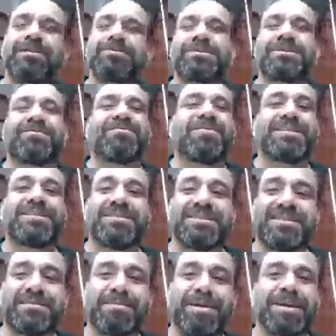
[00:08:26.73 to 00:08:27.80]
We used to have pheasants in
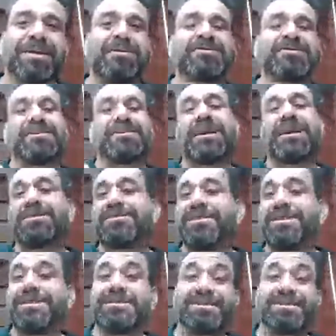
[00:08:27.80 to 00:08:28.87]
the backyards and
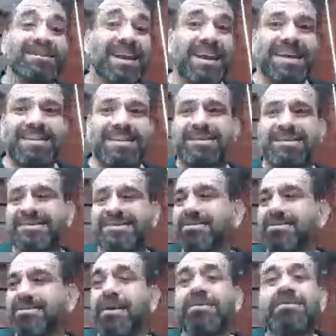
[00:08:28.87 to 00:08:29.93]
coyotes and snakes and
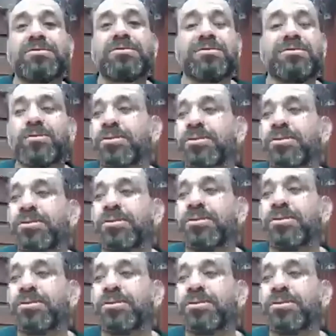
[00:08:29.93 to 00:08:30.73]
ground squirrels and